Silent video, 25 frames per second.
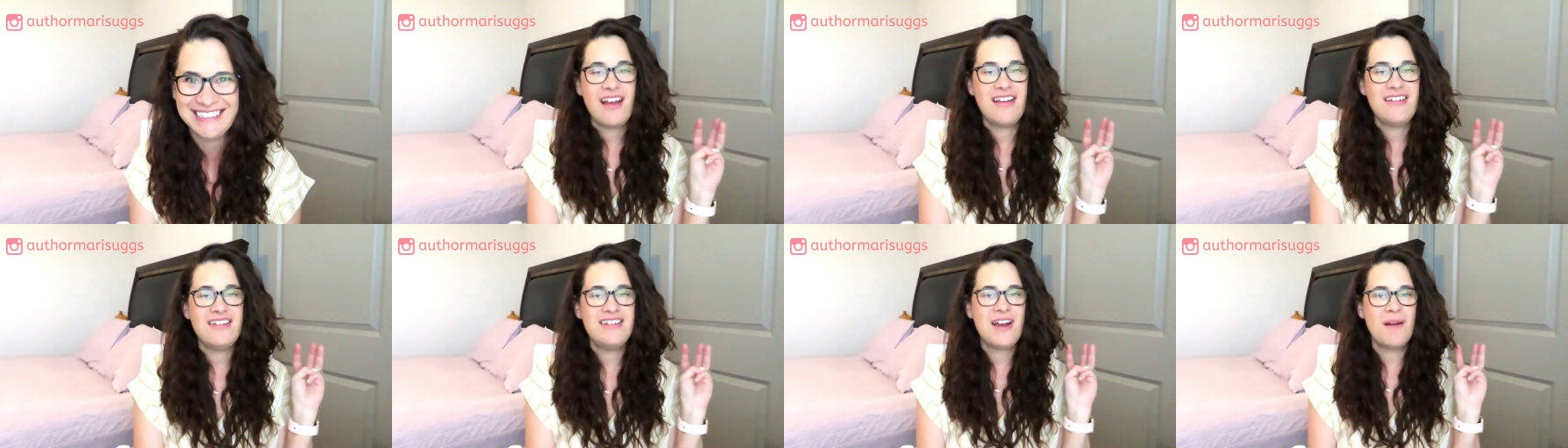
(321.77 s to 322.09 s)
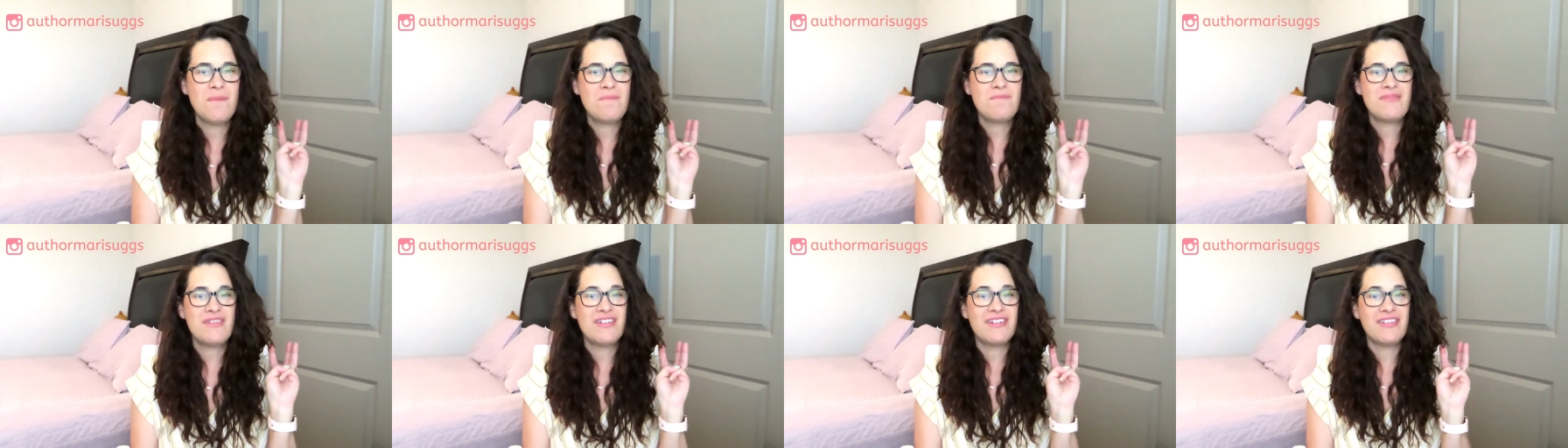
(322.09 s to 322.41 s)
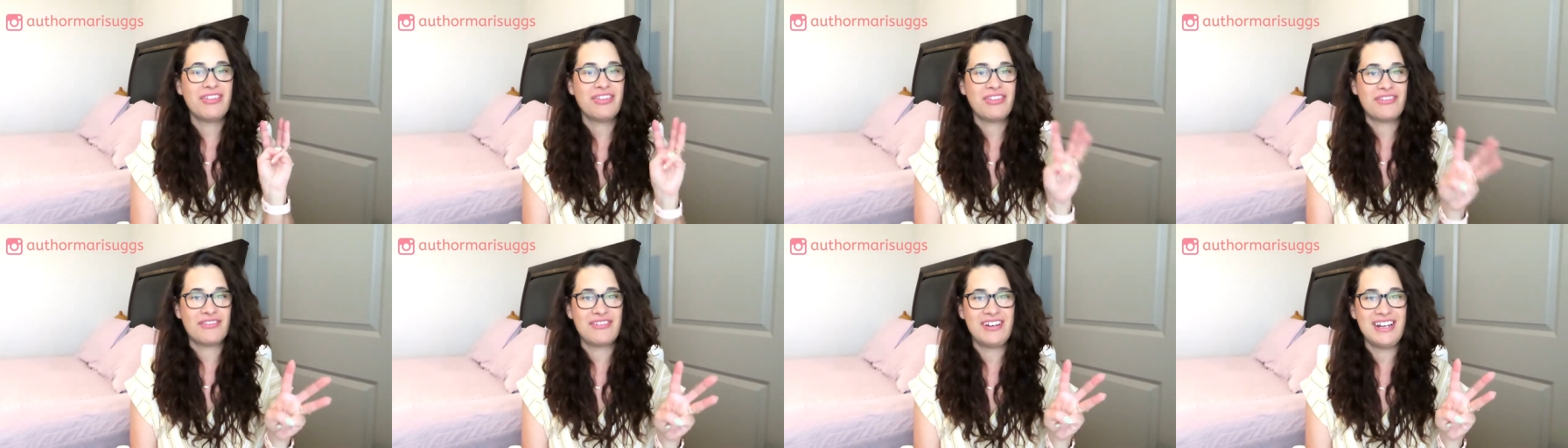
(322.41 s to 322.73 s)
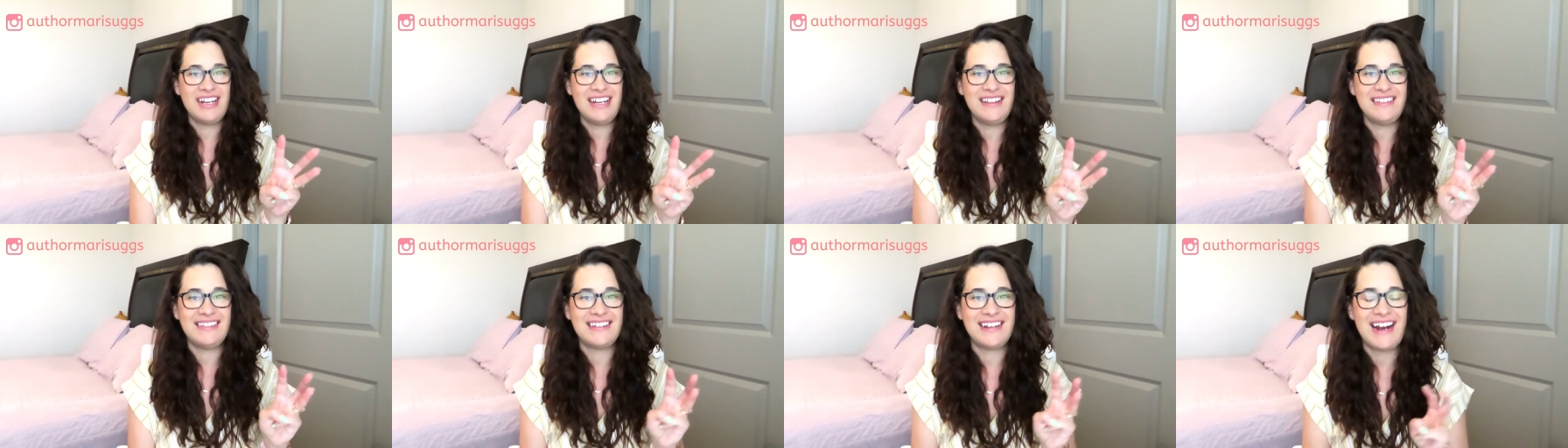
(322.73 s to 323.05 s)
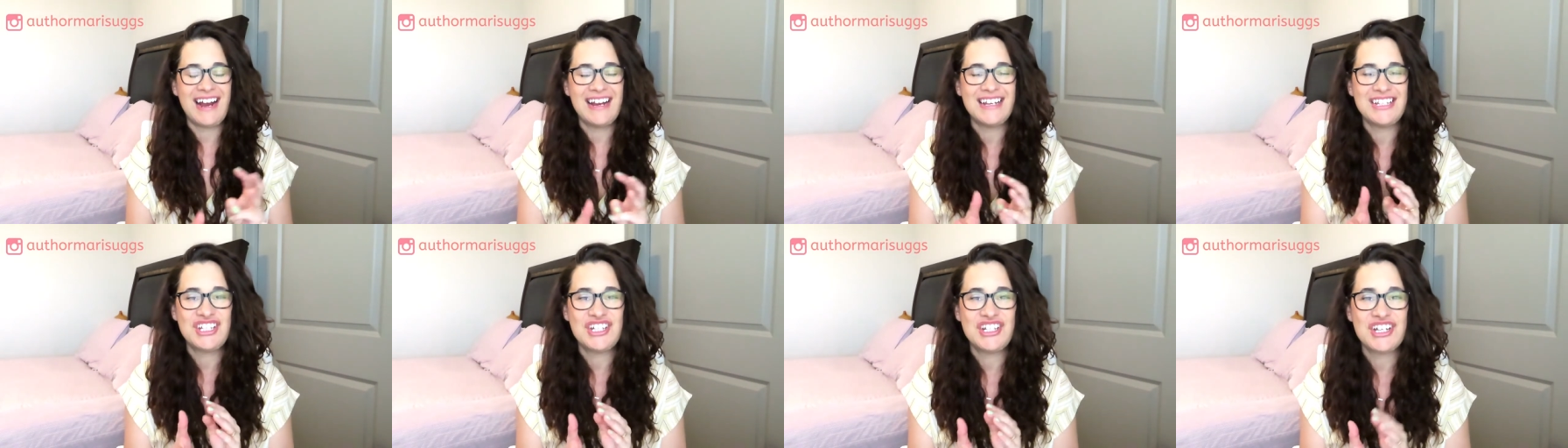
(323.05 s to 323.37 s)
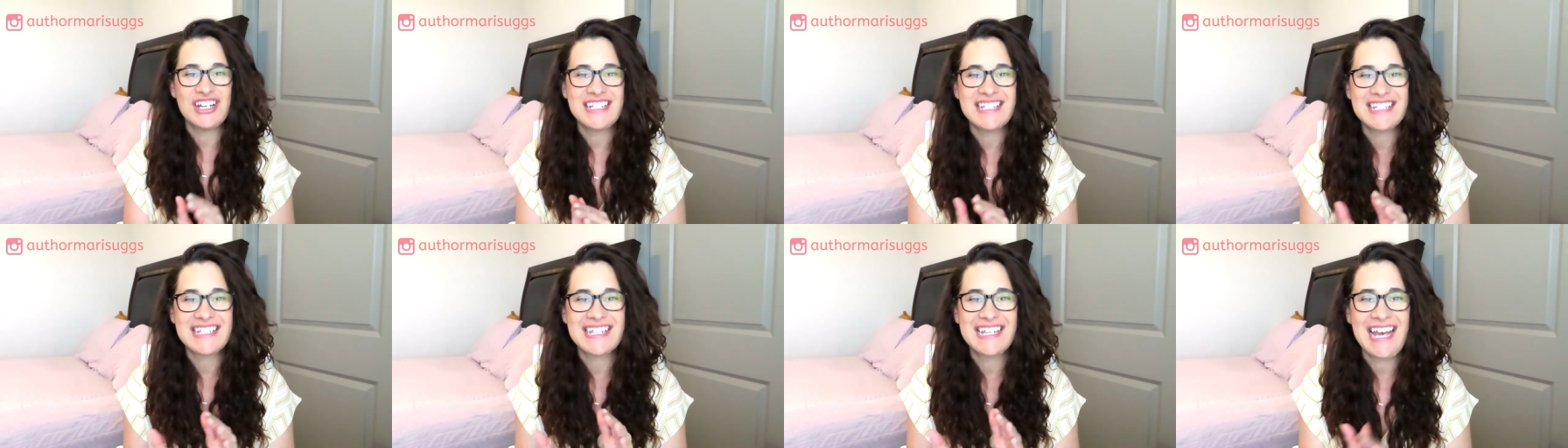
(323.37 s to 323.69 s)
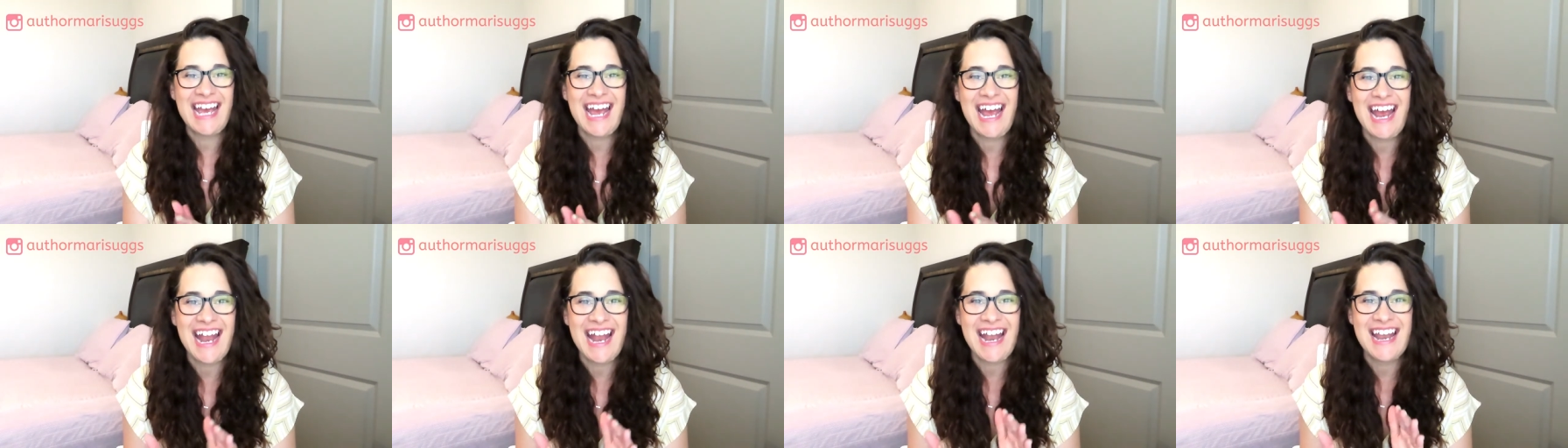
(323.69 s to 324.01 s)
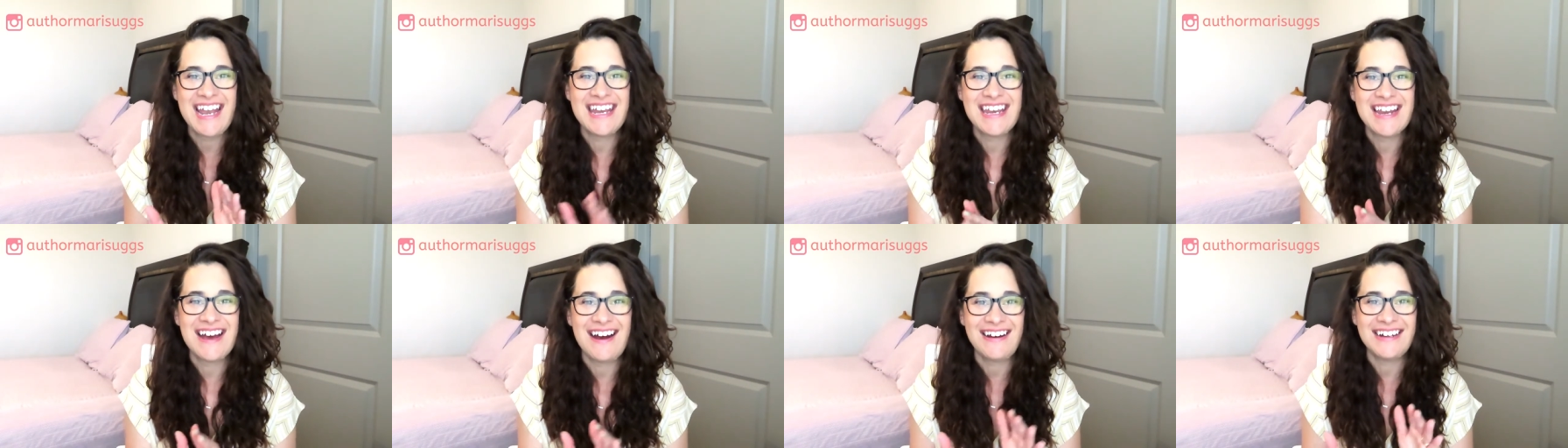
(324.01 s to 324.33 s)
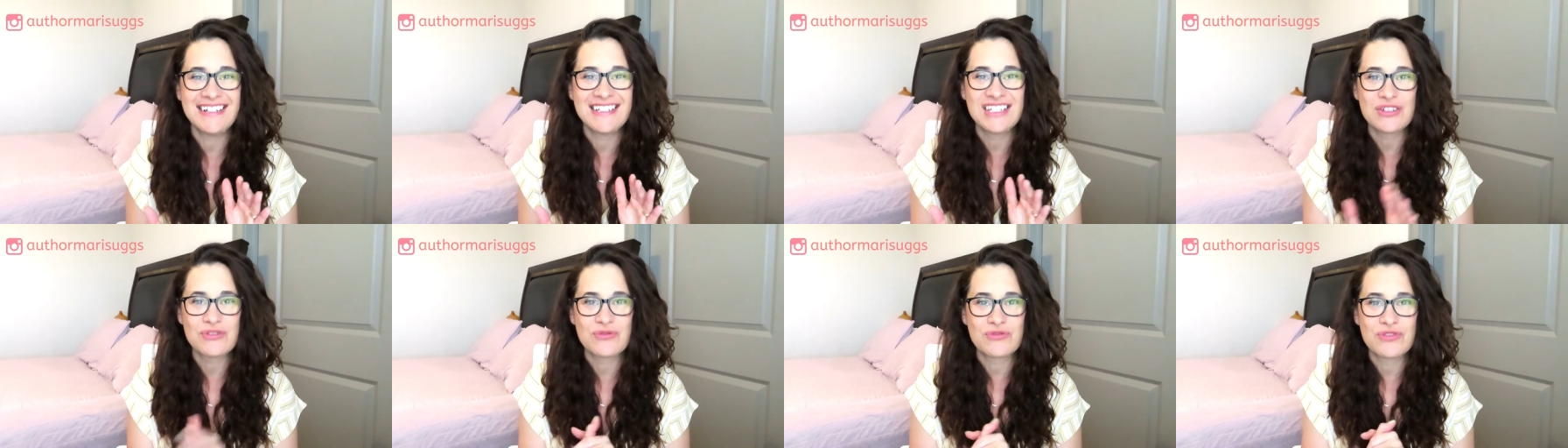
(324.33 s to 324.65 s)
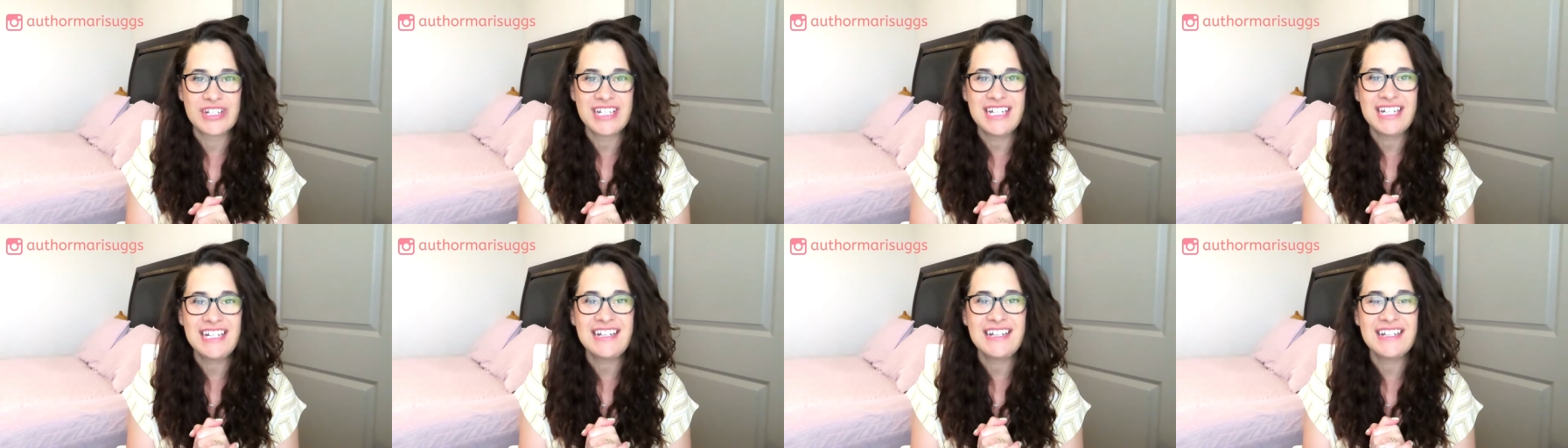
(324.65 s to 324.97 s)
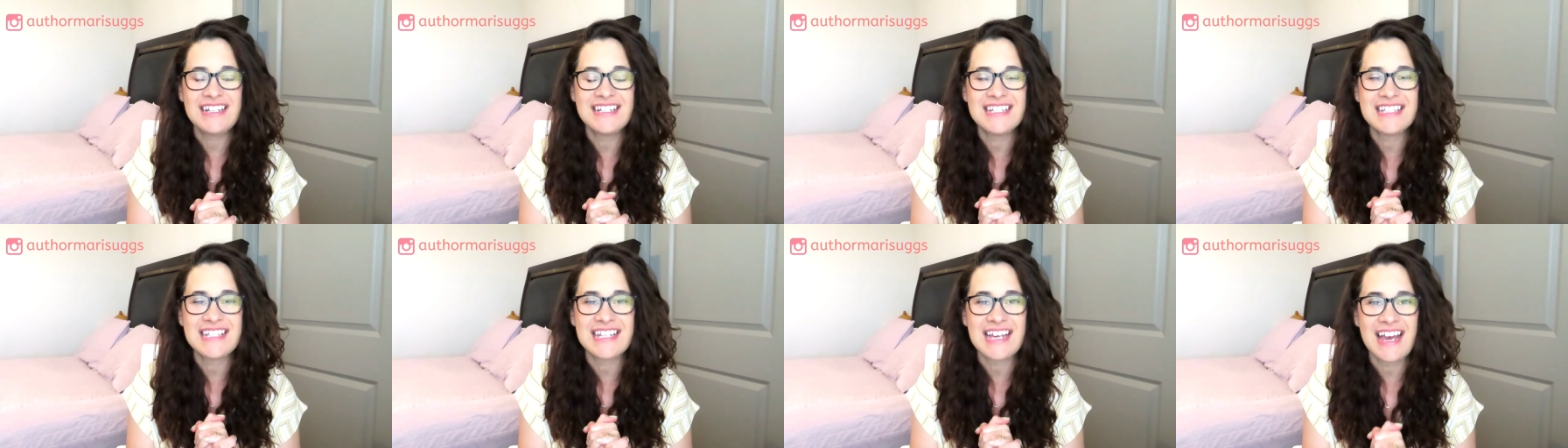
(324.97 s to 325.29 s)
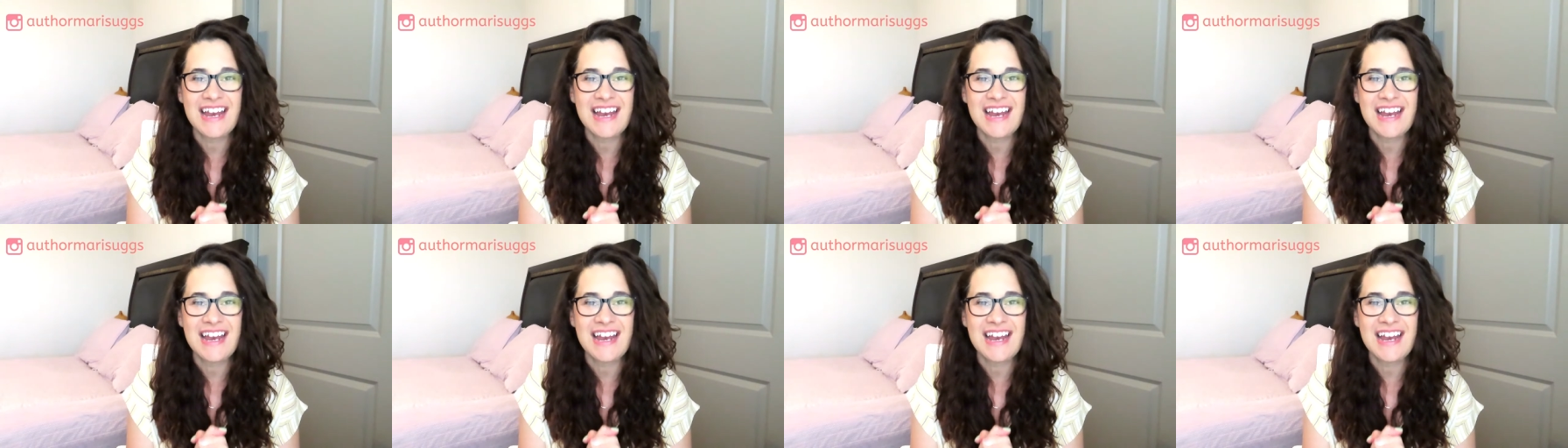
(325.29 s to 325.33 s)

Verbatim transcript: Number three that I just cannot read is